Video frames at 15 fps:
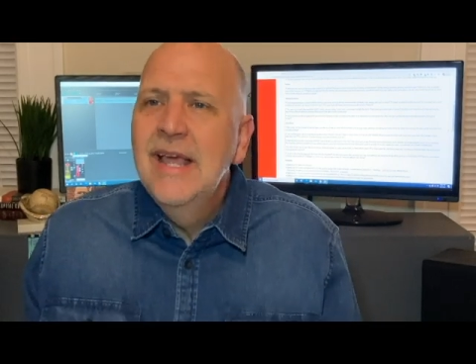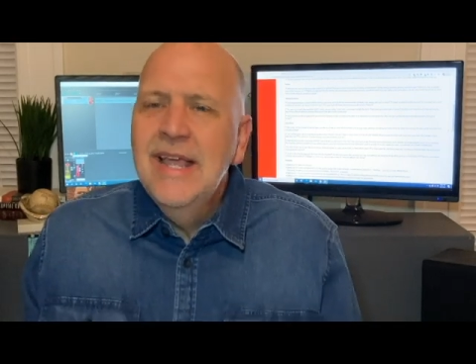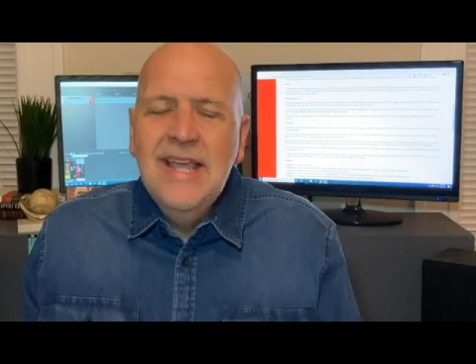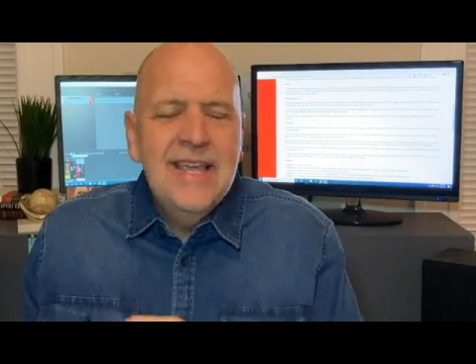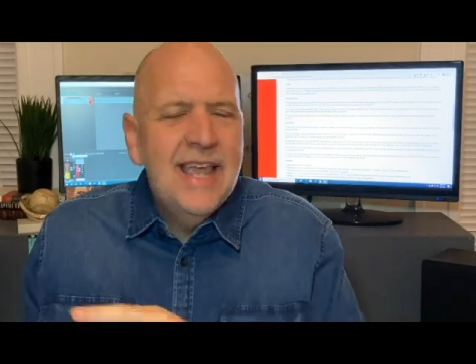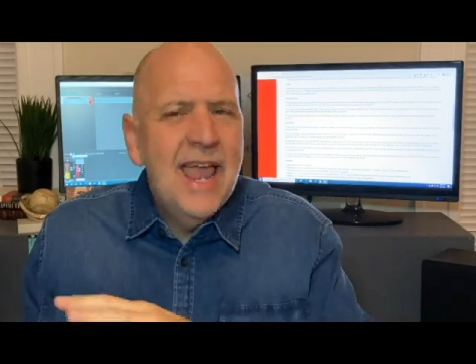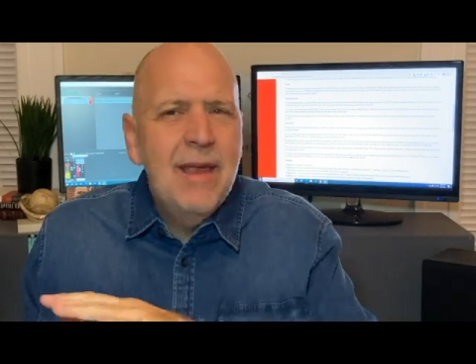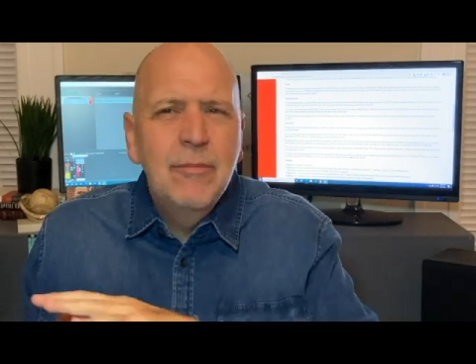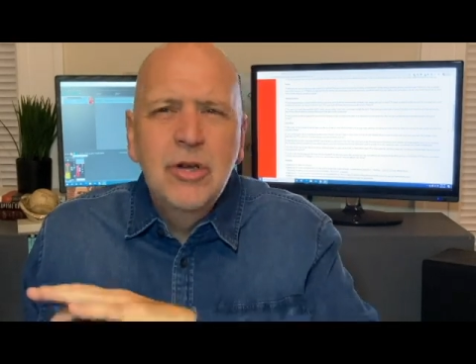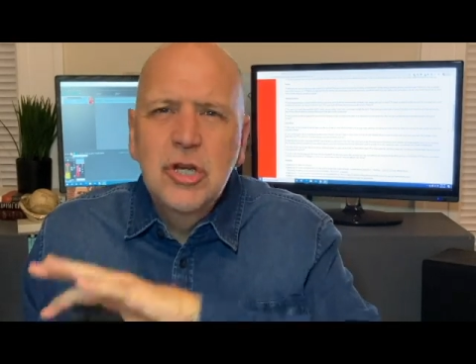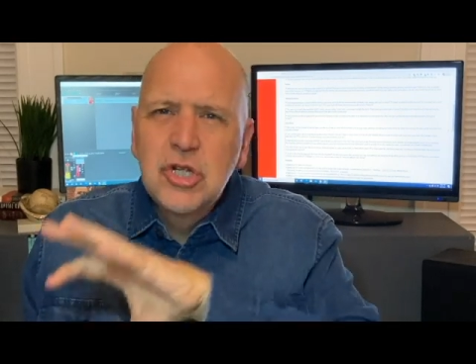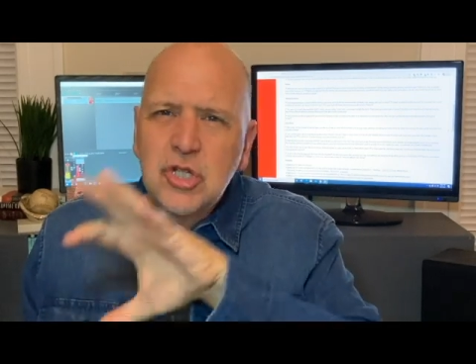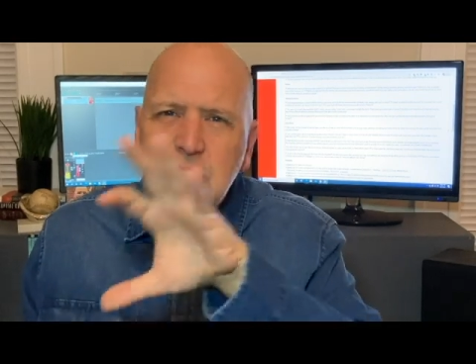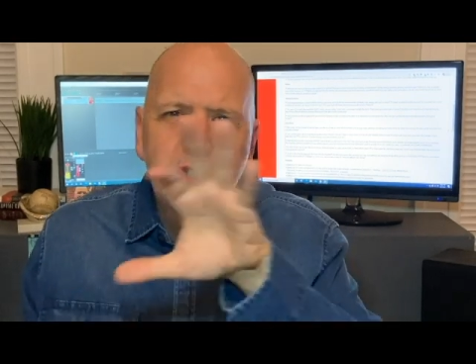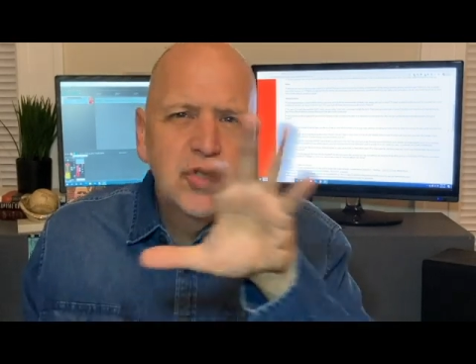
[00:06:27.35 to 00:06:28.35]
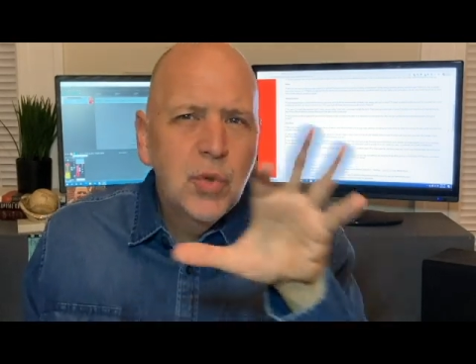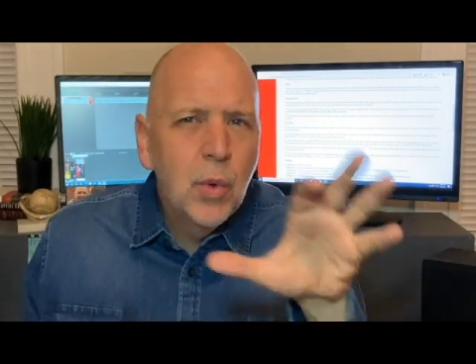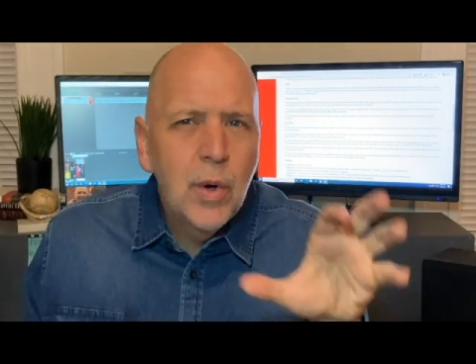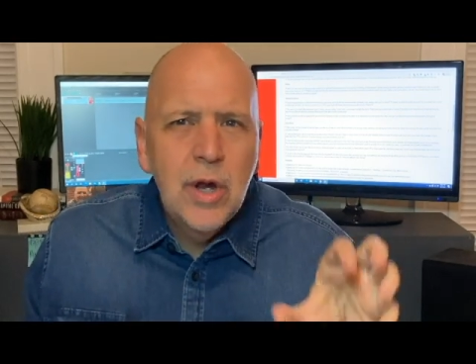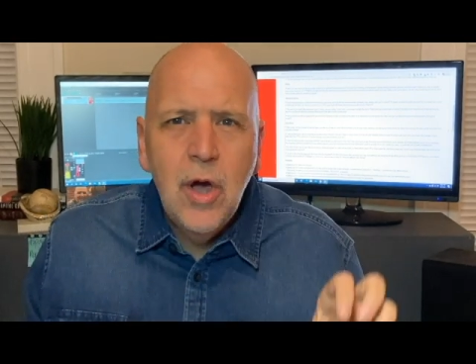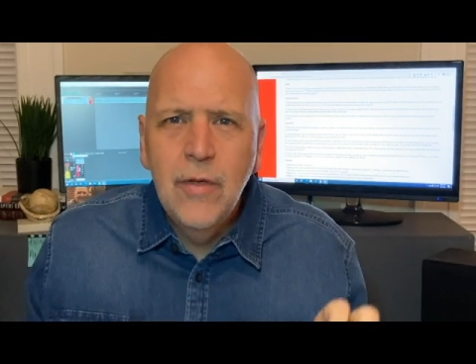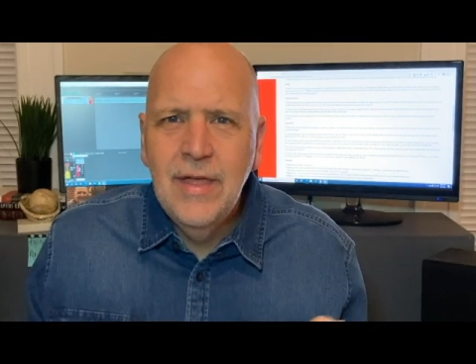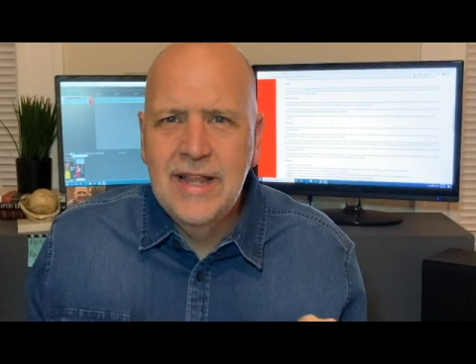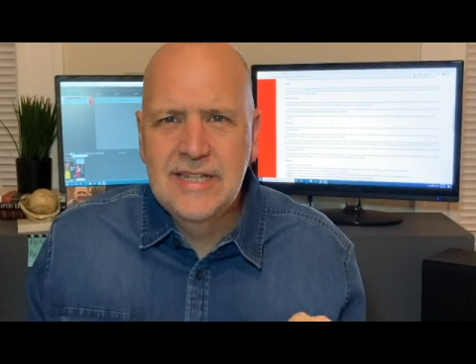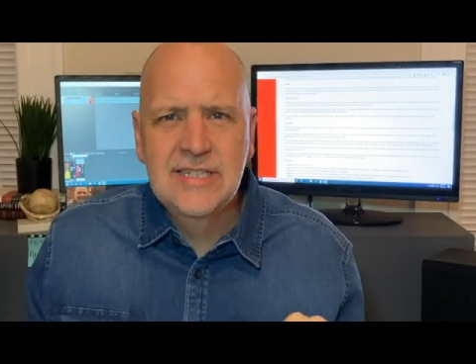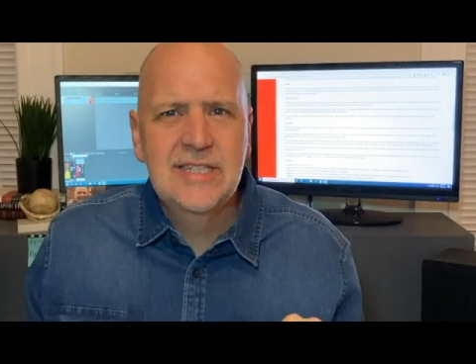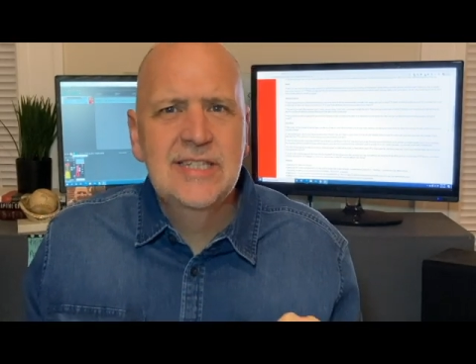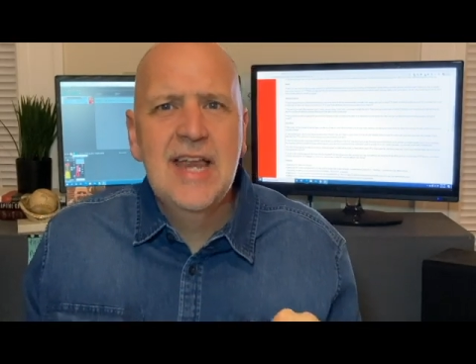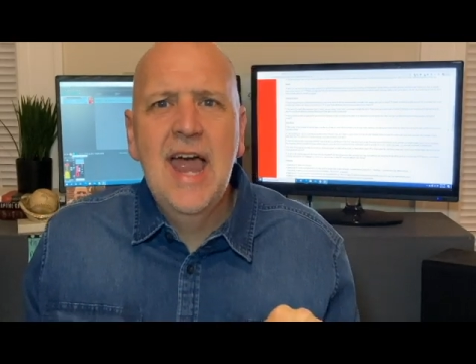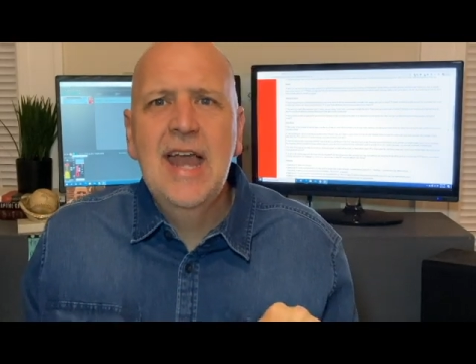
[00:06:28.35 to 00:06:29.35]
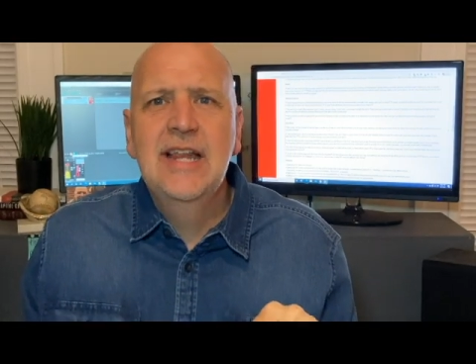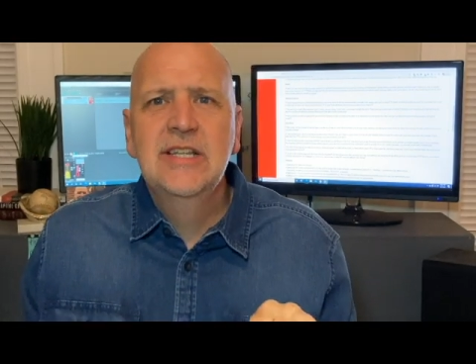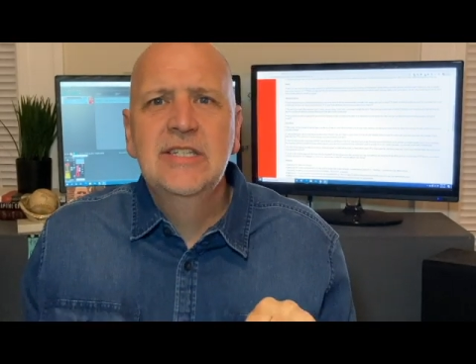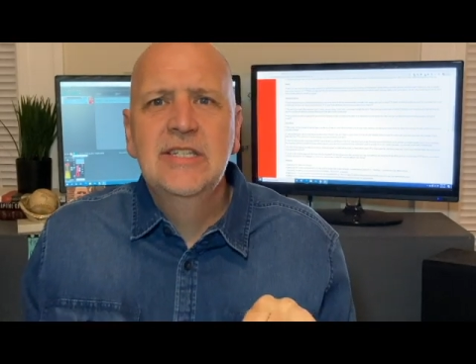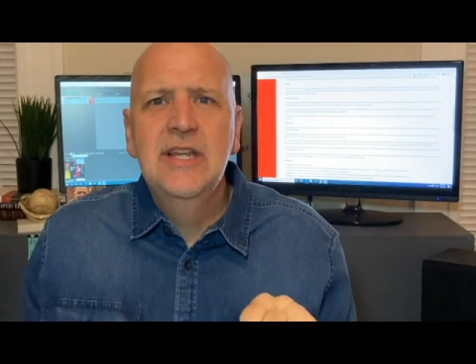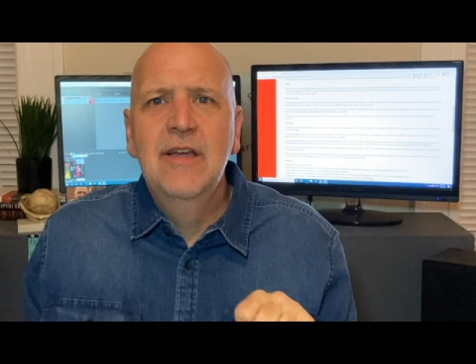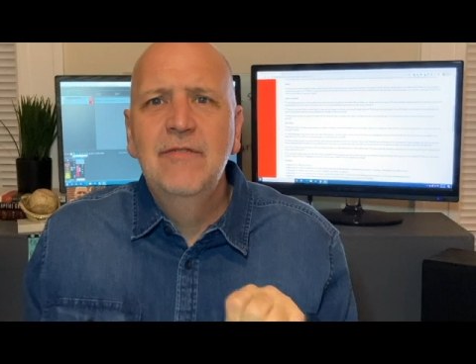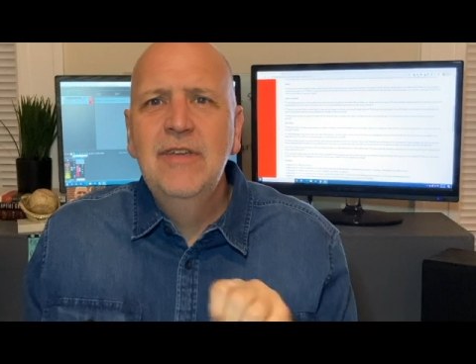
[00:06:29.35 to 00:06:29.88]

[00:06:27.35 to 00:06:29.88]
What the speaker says: he came to destroy all that status stuff.